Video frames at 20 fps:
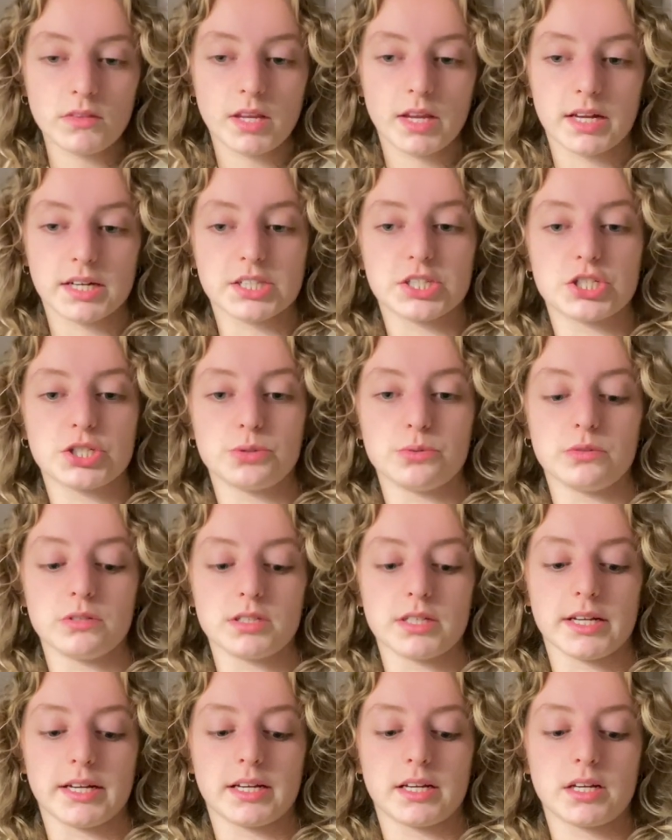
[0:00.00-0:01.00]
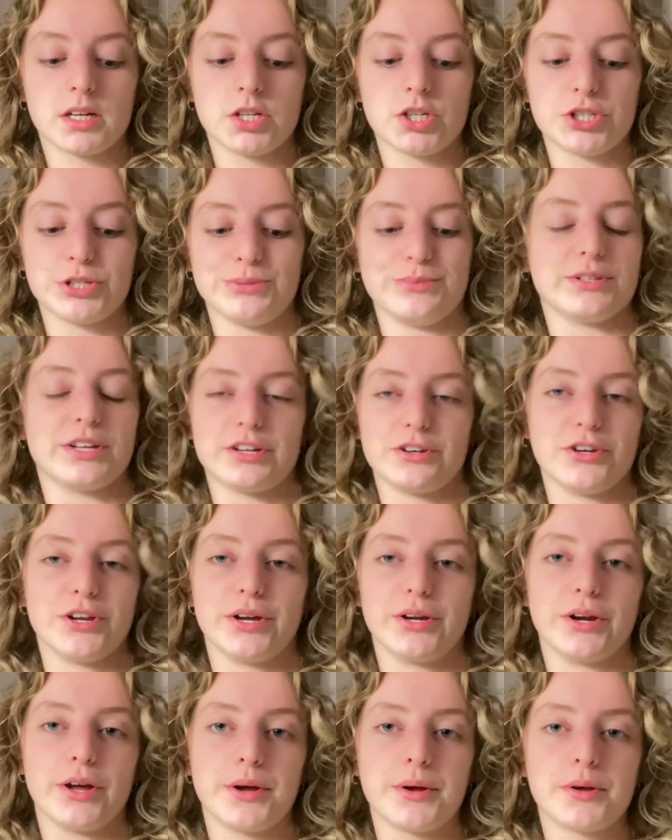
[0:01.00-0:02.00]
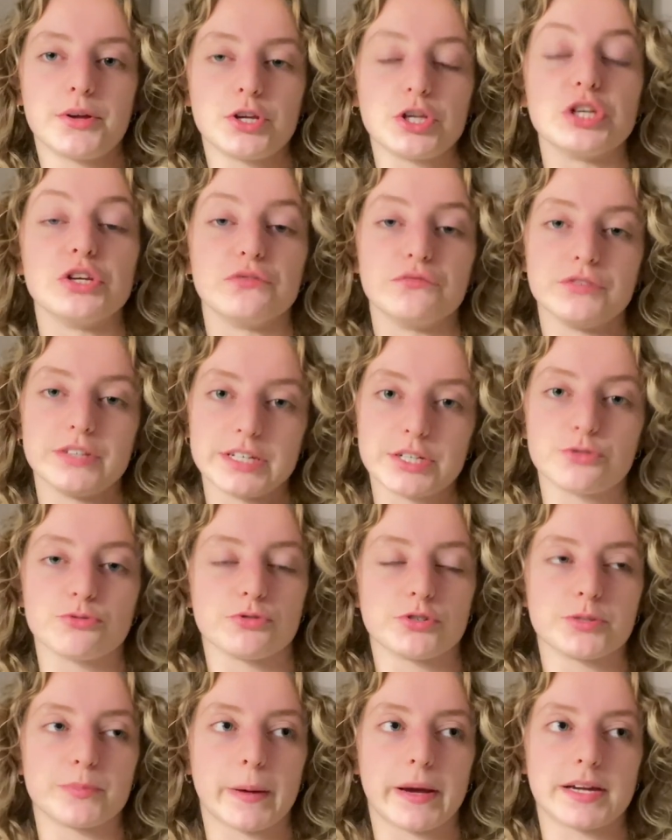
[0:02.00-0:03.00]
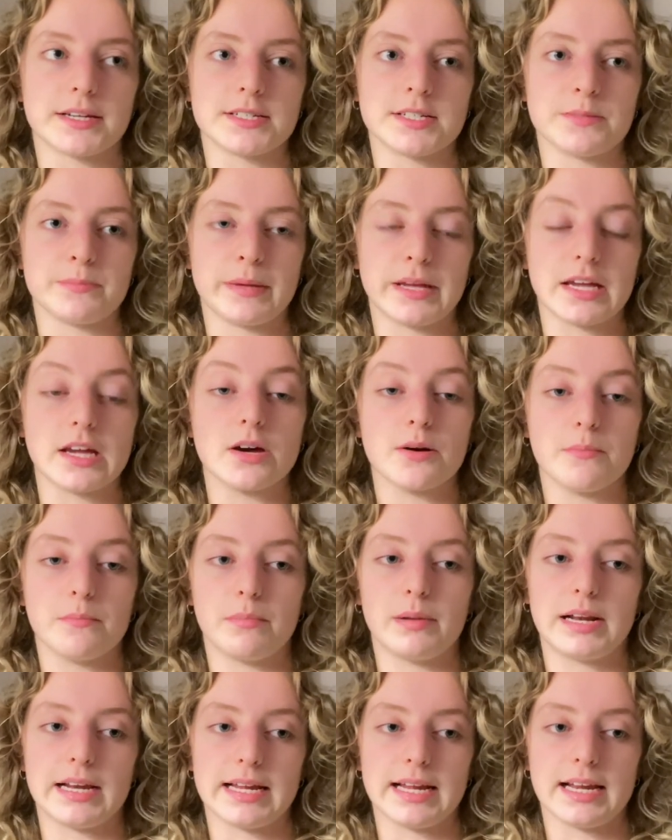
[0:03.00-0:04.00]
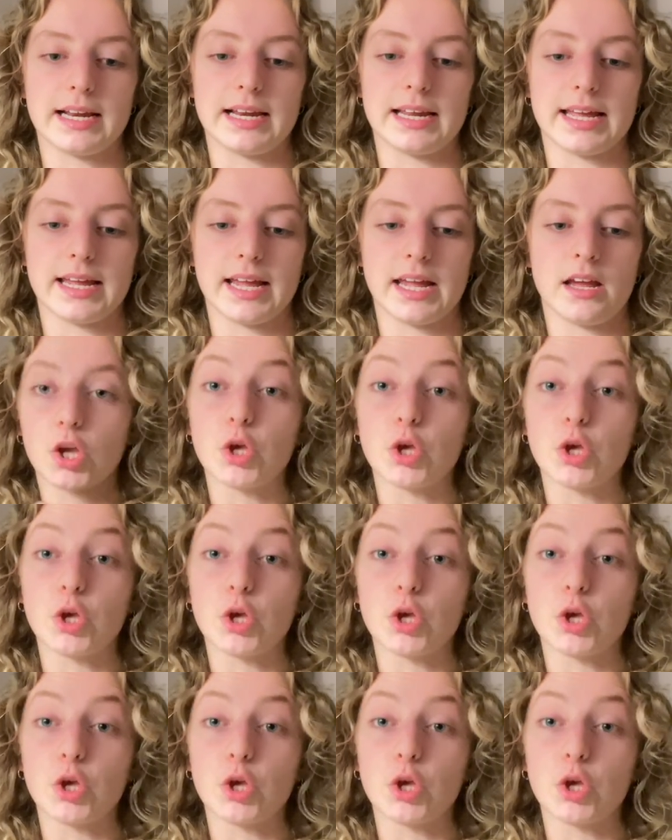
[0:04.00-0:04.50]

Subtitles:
And she was like, no, you've disrespected me completely.